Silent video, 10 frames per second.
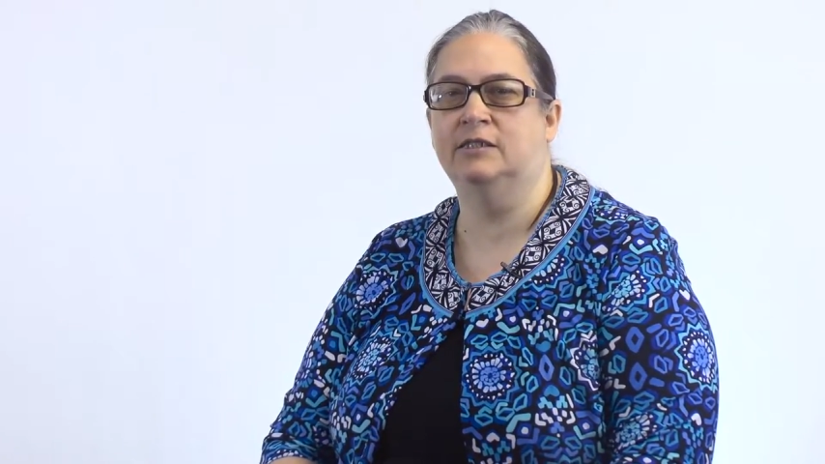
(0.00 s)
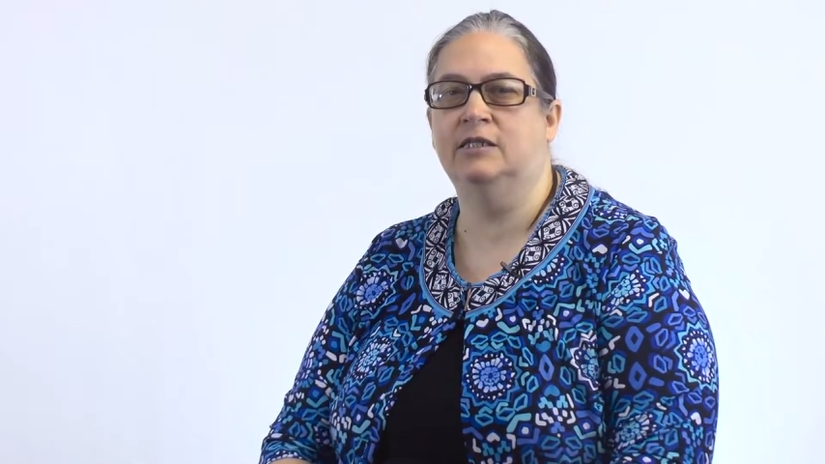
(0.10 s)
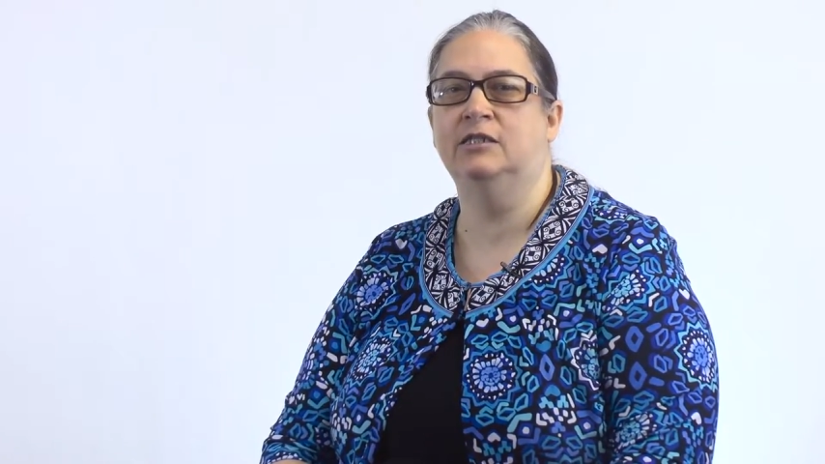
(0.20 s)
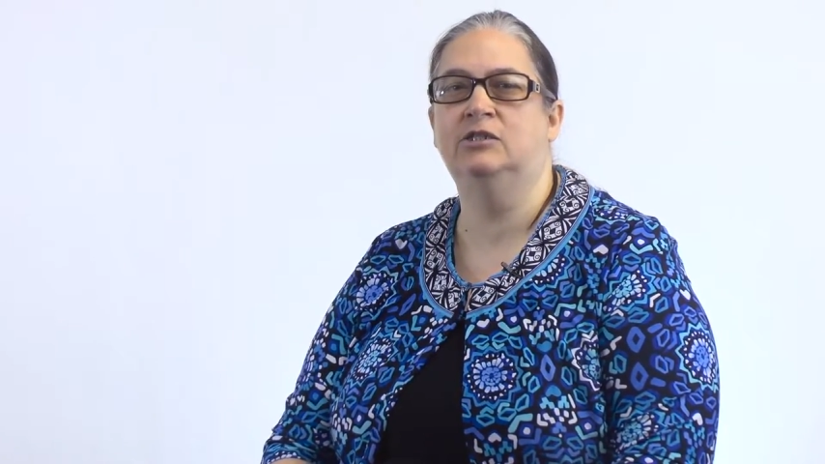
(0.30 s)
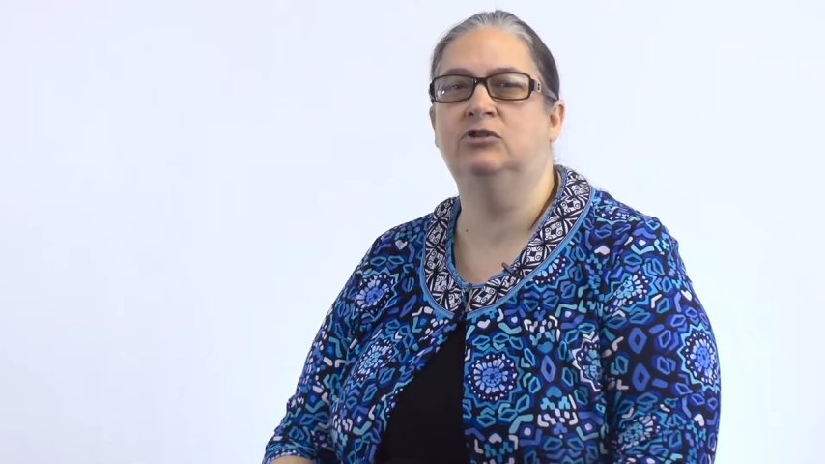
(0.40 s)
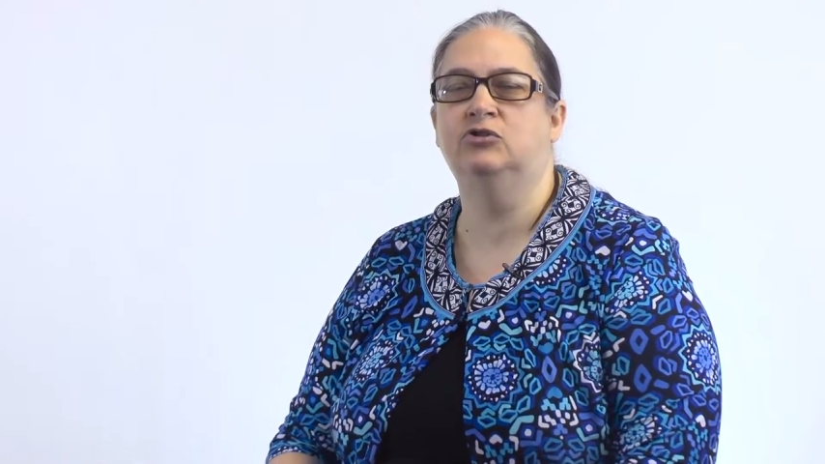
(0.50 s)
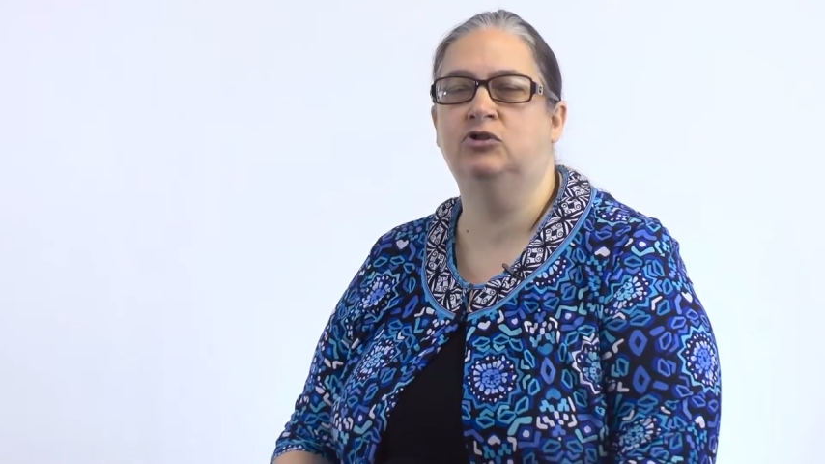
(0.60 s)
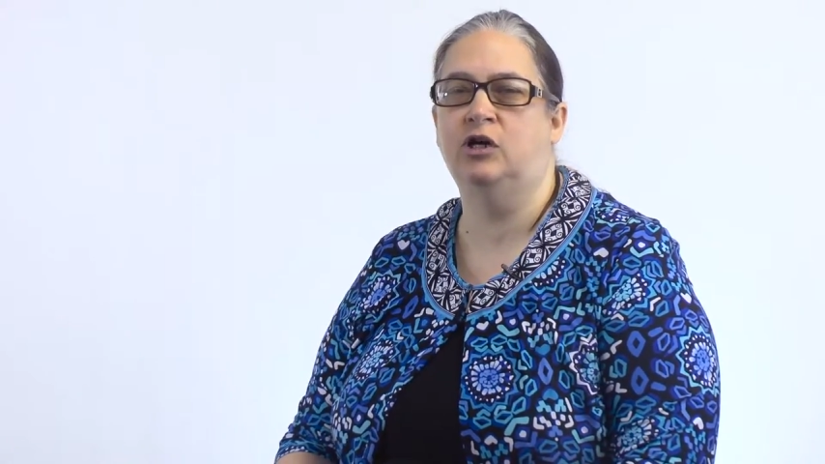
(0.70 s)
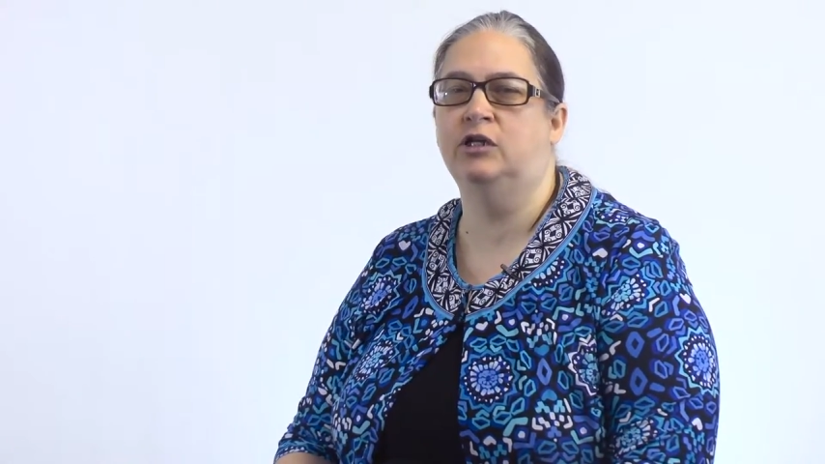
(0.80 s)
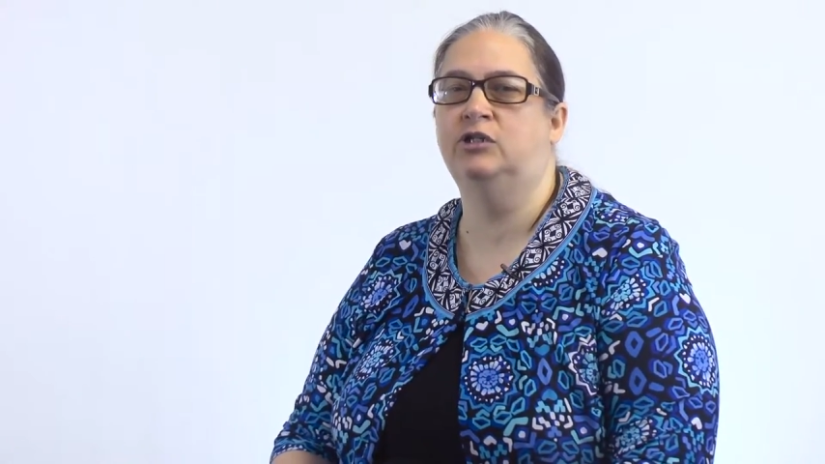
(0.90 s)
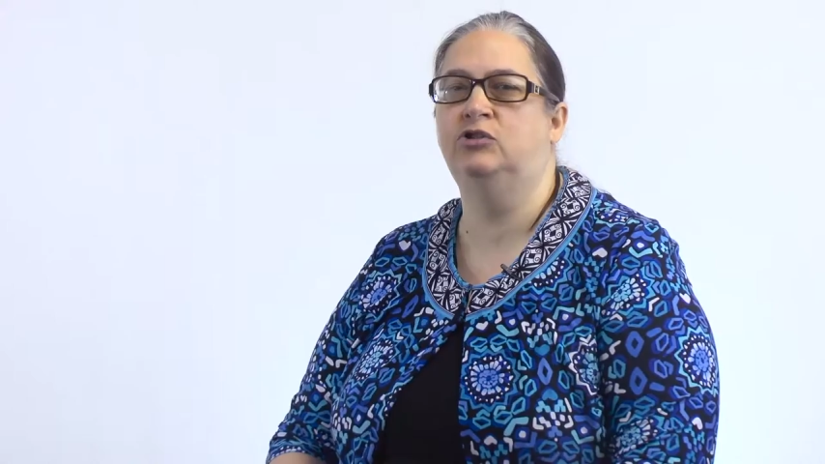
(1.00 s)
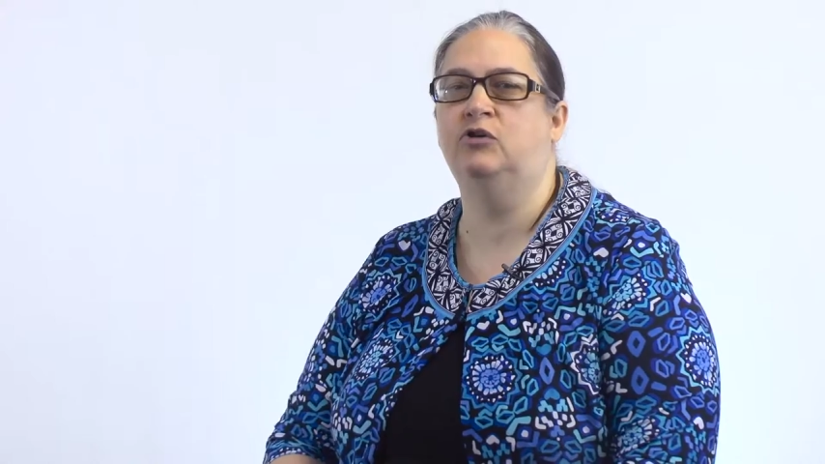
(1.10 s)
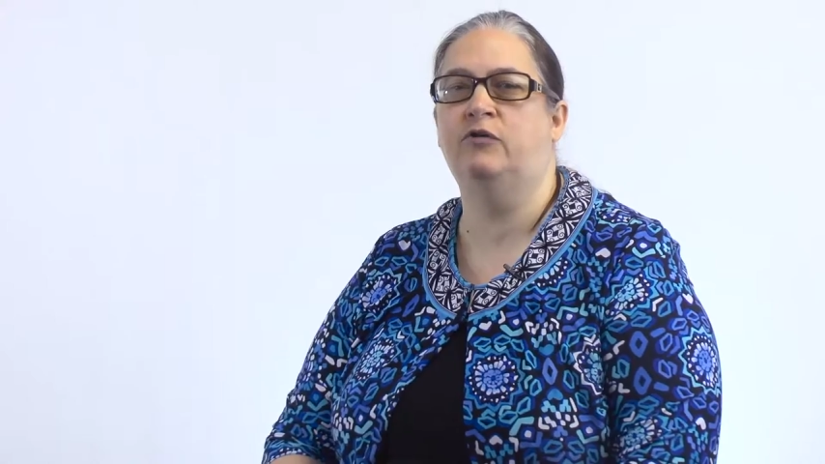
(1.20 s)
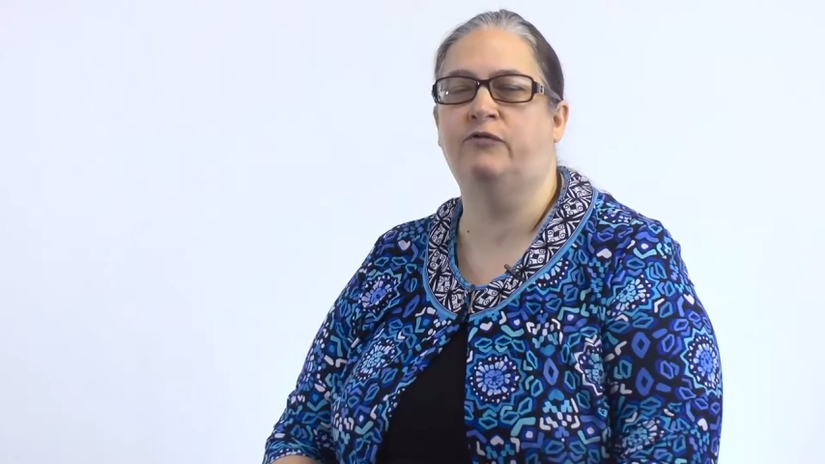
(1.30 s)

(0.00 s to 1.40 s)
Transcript: the things that you're trying to draw